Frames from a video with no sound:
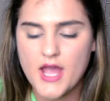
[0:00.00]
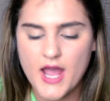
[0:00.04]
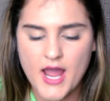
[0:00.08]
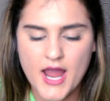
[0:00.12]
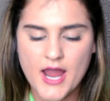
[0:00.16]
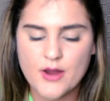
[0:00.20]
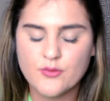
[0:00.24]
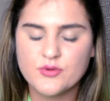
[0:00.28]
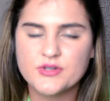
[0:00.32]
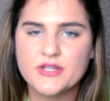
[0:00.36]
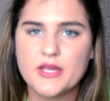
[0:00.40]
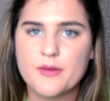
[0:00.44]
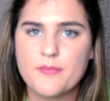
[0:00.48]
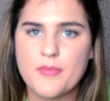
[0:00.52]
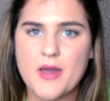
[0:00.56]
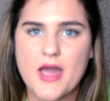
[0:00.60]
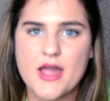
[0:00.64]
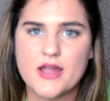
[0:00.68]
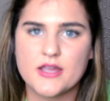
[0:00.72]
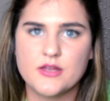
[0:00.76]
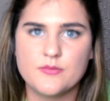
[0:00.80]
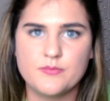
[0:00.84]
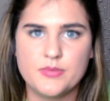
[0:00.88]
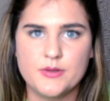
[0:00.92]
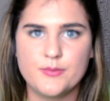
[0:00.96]
I would get
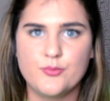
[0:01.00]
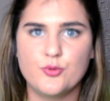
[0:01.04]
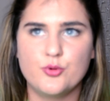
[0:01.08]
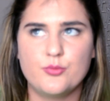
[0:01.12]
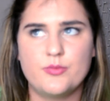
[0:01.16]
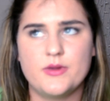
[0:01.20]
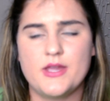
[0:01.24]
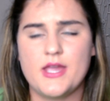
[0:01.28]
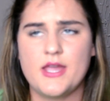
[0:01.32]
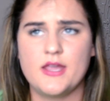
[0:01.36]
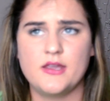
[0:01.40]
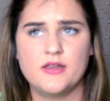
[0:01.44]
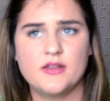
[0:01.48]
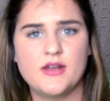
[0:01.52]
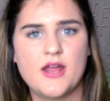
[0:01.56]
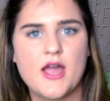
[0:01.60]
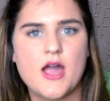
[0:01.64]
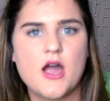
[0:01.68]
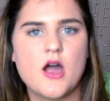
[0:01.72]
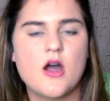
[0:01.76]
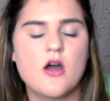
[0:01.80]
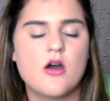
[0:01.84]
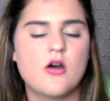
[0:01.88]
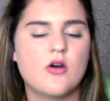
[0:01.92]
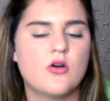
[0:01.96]
back and people would be hanging
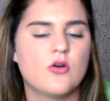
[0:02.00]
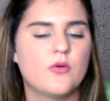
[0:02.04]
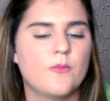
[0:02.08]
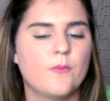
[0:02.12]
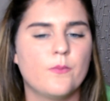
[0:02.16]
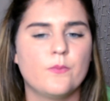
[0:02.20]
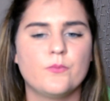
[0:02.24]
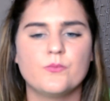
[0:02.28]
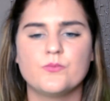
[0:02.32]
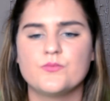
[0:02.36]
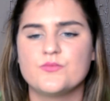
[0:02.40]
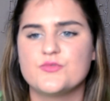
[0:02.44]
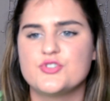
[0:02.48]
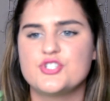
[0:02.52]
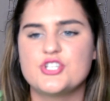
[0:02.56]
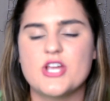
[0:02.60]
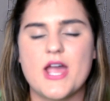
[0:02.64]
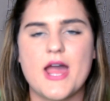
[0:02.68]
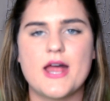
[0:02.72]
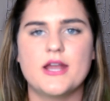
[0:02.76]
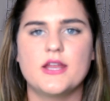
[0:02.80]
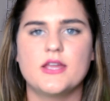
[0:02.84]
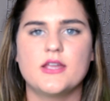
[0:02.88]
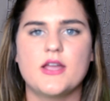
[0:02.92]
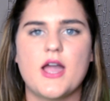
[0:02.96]
out,
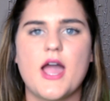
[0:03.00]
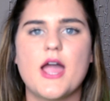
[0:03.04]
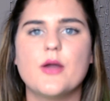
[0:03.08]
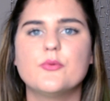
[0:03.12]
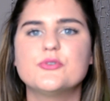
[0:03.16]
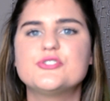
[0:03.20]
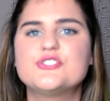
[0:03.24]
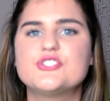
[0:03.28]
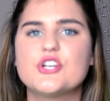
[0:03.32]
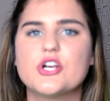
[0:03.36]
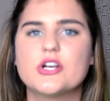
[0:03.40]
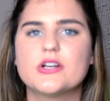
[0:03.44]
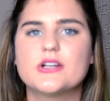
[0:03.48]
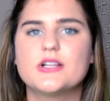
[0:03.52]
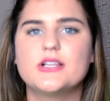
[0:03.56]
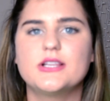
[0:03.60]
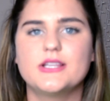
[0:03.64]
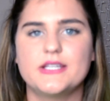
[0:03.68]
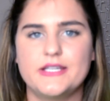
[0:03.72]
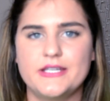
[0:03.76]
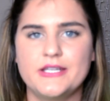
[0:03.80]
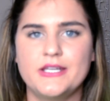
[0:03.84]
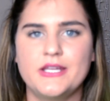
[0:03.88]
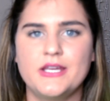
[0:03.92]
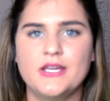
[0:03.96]
chatting. I would start
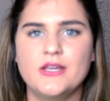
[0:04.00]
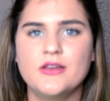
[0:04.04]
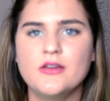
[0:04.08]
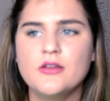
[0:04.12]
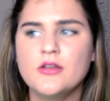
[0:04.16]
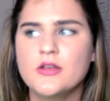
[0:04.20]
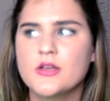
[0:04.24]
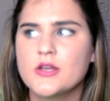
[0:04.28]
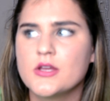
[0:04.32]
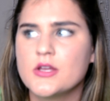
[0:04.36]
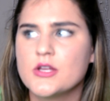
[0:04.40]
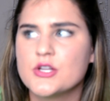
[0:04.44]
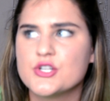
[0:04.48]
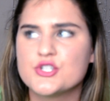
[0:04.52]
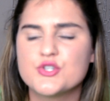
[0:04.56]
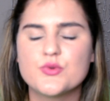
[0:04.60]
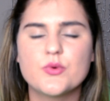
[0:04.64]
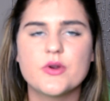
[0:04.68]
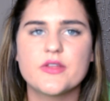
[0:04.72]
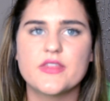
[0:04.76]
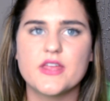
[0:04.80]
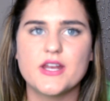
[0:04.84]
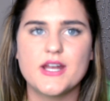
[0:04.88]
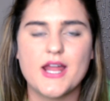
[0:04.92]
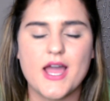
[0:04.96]
cleaning to
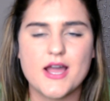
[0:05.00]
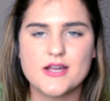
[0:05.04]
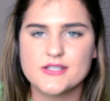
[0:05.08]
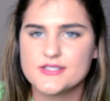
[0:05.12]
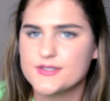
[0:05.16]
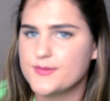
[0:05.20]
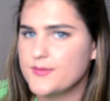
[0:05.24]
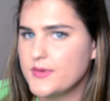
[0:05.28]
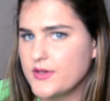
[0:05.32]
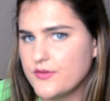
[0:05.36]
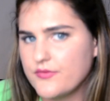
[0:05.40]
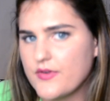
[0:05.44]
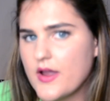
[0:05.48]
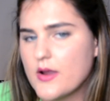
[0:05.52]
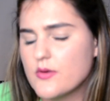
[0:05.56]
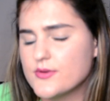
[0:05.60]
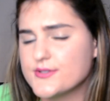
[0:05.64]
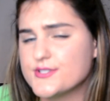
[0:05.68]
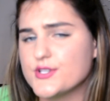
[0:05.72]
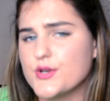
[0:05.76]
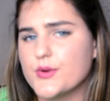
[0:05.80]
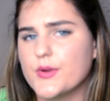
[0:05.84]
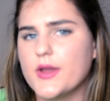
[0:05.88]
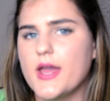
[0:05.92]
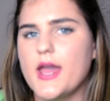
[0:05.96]
where they'd ask me if I
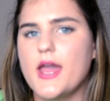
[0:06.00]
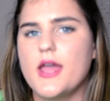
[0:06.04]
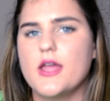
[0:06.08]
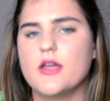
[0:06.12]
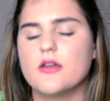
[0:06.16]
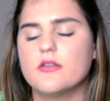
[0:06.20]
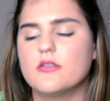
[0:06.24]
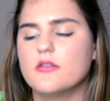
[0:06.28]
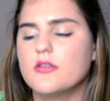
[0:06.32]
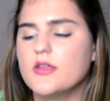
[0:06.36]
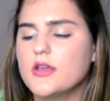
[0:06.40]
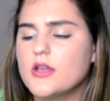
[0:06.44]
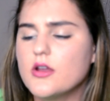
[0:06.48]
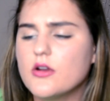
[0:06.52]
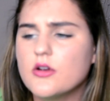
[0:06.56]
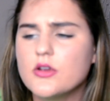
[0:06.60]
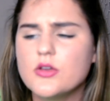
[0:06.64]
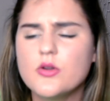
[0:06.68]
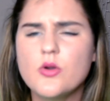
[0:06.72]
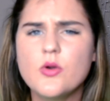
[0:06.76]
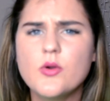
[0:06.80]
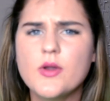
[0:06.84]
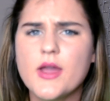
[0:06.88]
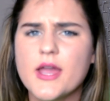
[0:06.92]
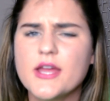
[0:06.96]
was okay. They're like, are
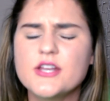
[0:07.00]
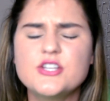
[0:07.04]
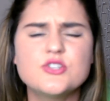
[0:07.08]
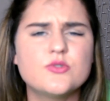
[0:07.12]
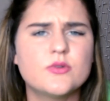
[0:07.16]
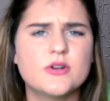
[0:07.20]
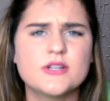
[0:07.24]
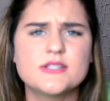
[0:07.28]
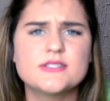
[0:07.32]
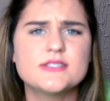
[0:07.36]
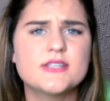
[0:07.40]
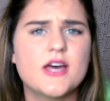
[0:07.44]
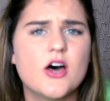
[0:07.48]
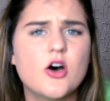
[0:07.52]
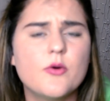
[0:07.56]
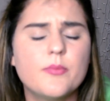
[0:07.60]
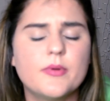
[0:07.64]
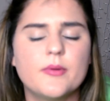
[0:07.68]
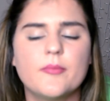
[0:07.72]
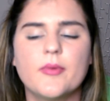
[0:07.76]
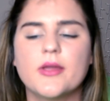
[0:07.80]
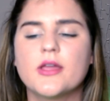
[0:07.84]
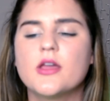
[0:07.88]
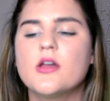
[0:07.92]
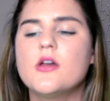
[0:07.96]
you okay? Do you want us to help? And
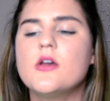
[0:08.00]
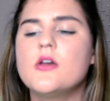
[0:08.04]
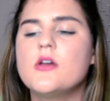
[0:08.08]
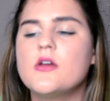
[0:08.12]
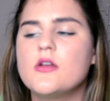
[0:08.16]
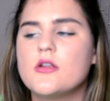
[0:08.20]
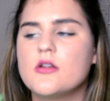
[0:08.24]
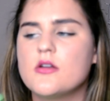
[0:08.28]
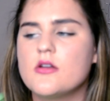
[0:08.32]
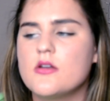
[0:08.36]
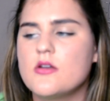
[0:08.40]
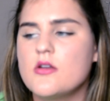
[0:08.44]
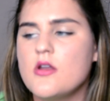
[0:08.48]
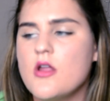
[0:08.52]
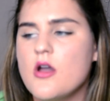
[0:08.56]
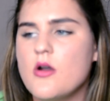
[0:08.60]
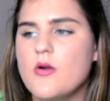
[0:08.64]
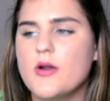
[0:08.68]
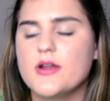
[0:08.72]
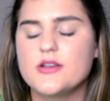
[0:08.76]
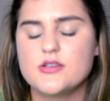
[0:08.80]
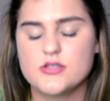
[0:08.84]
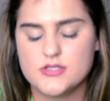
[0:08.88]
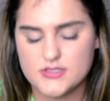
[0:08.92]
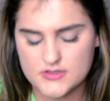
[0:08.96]
I'm like, no,
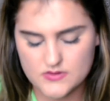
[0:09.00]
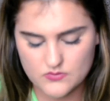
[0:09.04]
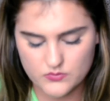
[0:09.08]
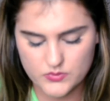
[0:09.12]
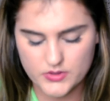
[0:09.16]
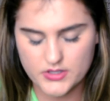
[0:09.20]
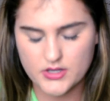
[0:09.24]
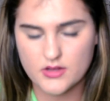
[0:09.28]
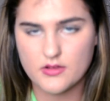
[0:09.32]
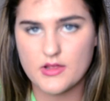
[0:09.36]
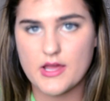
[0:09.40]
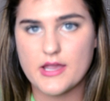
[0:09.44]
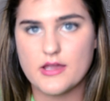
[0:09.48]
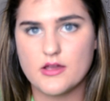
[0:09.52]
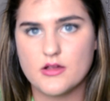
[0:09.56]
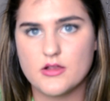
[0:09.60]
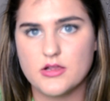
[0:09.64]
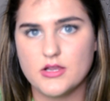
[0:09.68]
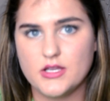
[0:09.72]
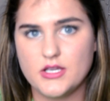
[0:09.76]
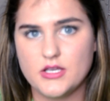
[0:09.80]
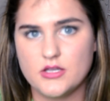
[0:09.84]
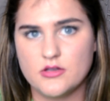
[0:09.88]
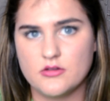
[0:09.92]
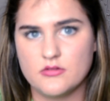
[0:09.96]
I just really like
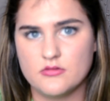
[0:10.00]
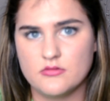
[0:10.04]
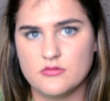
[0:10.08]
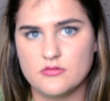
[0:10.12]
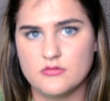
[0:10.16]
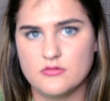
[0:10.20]
clean.